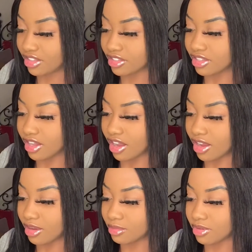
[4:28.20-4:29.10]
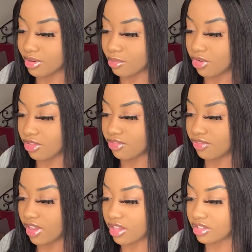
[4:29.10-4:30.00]
knobs are more
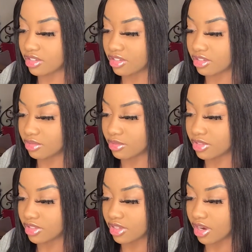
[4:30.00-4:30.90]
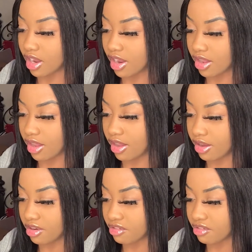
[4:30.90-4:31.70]
fancy than the ones that I have. This